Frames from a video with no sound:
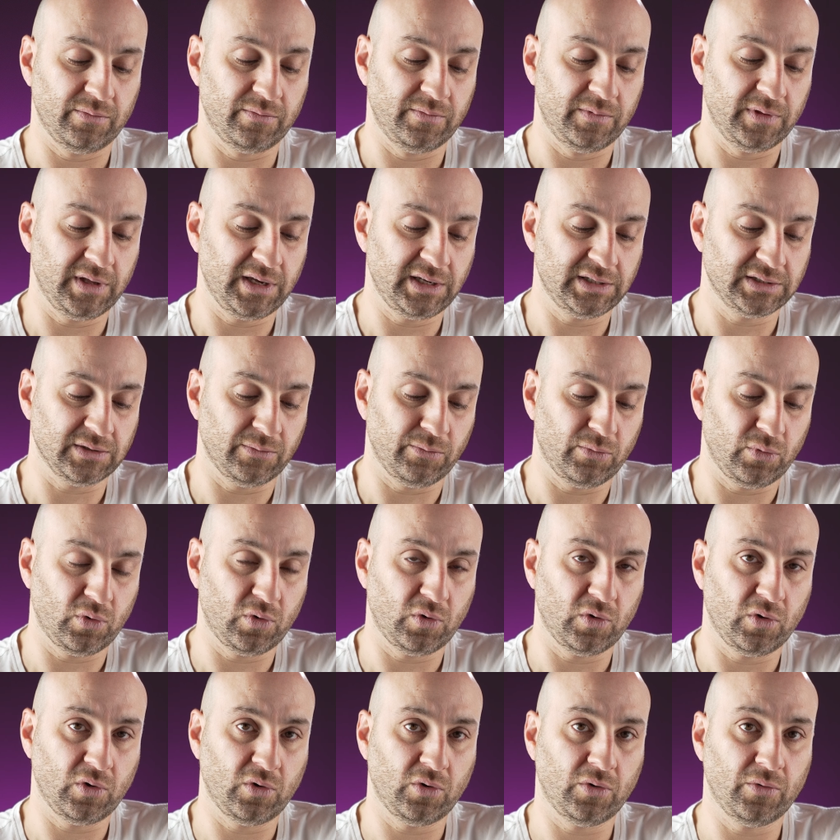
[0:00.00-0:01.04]
These are
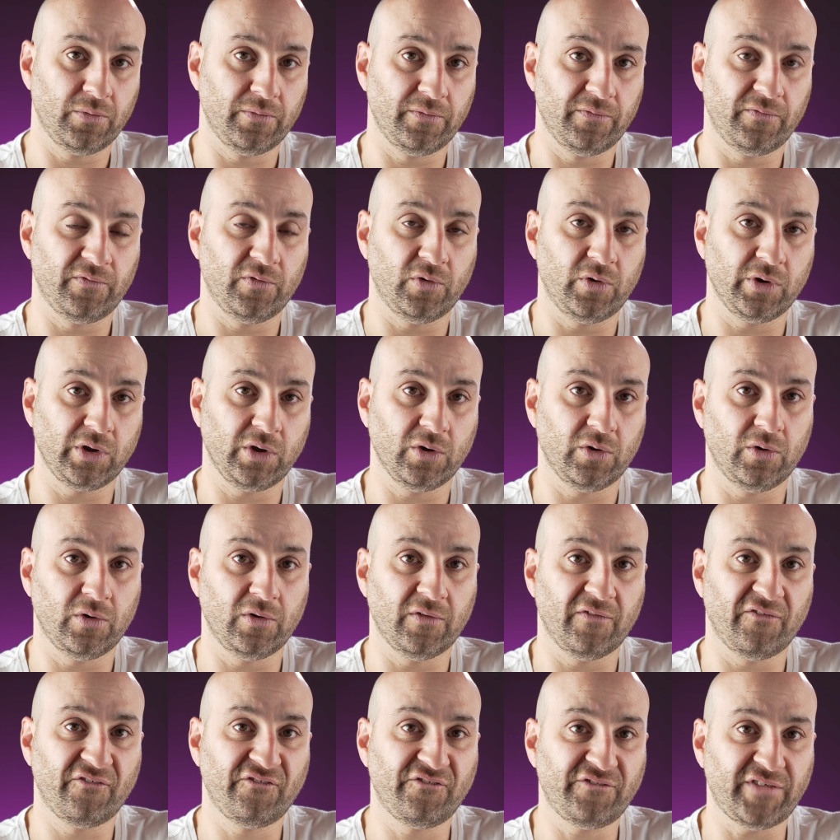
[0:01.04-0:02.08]
more for
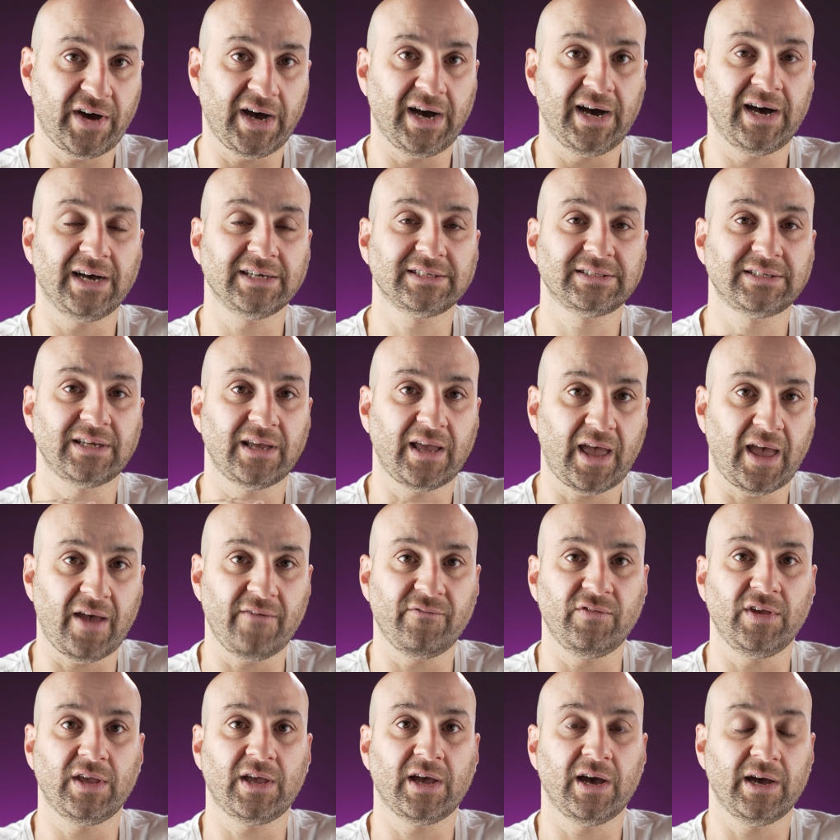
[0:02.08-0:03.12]
your fast,
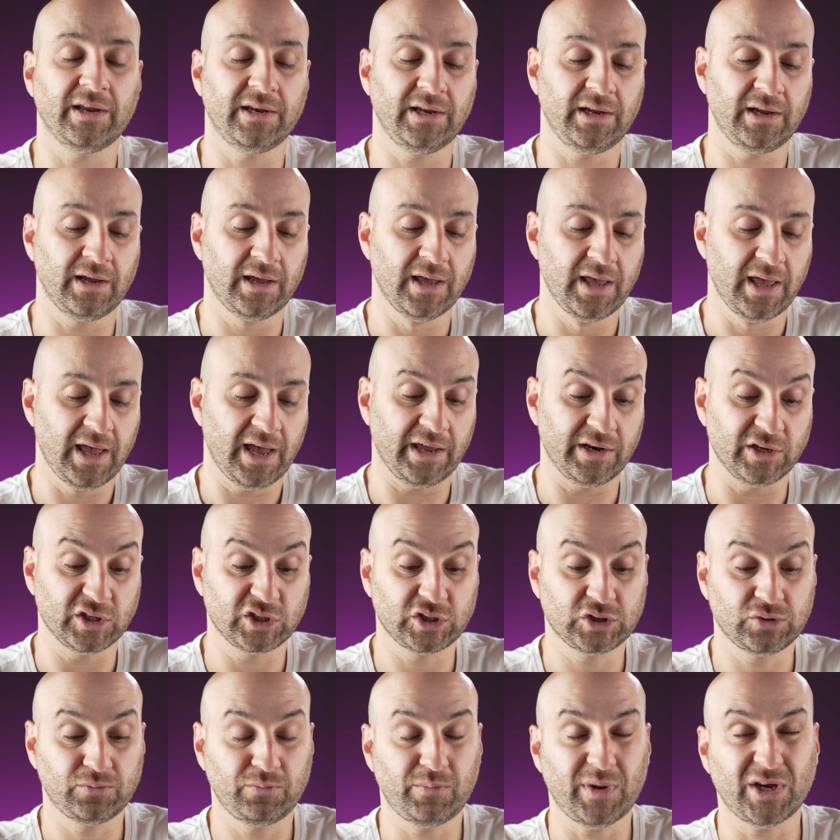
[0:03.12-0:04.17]
heavy cutting, and
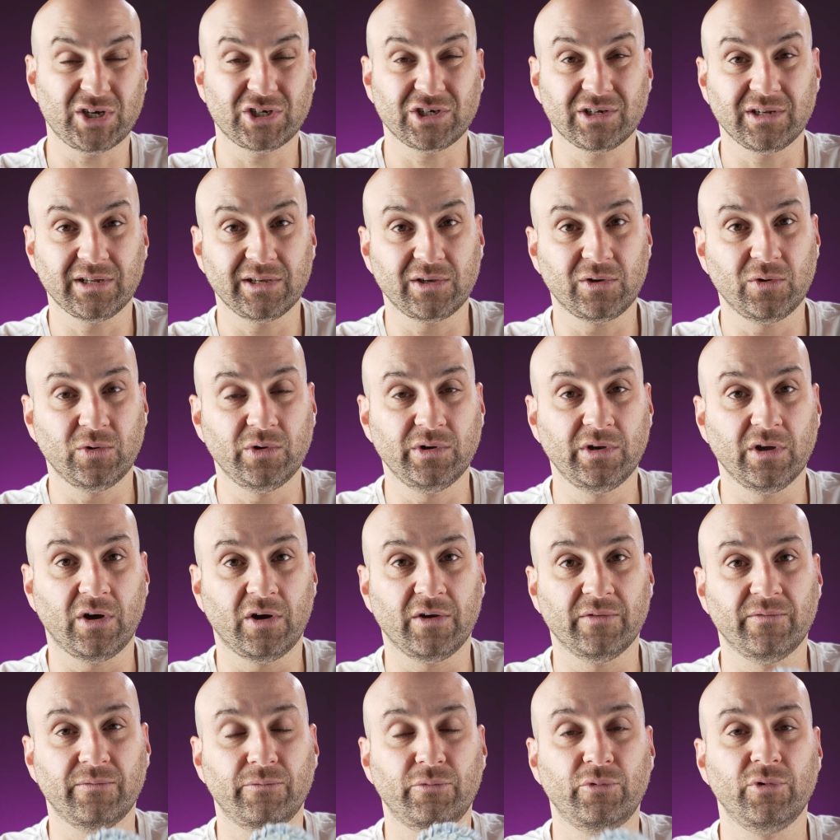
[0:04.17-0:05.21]
especially good
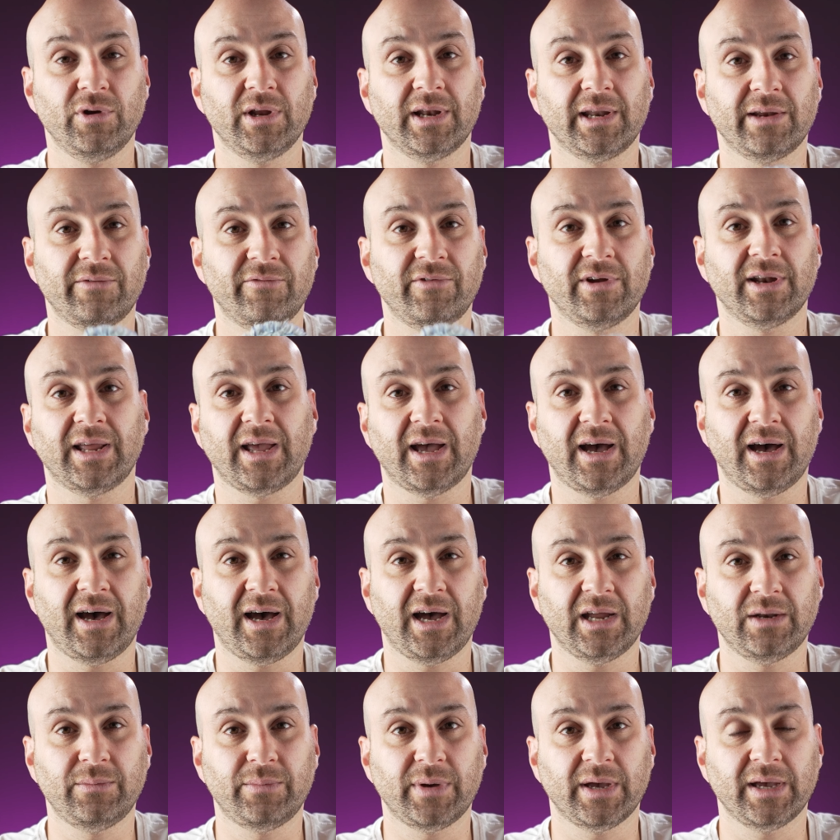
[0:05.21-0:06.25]
on really, really
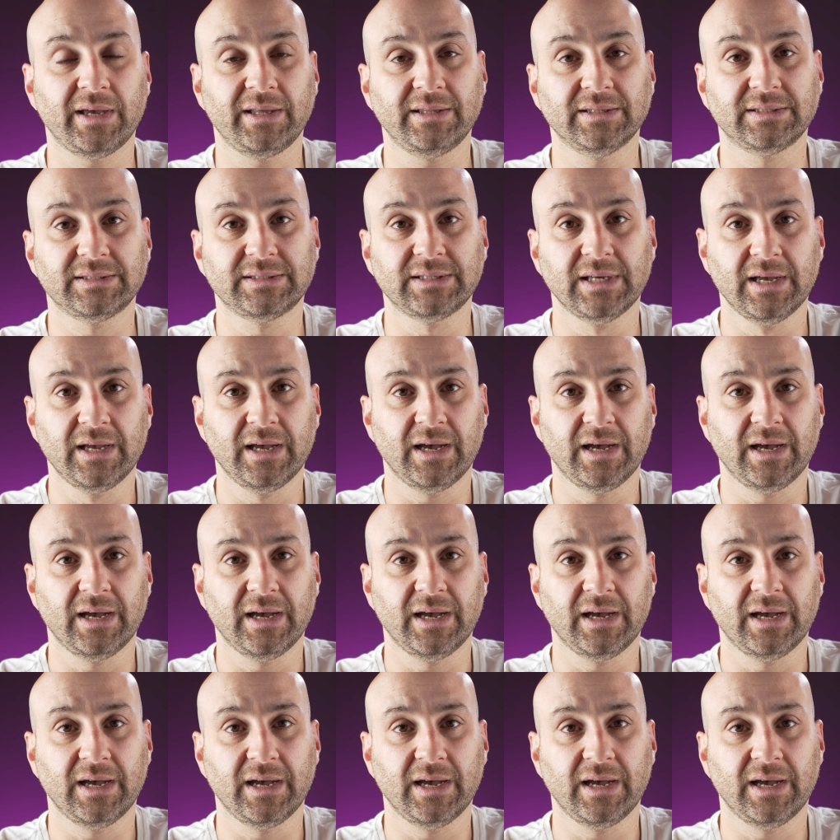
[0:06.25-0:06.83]
hard paints.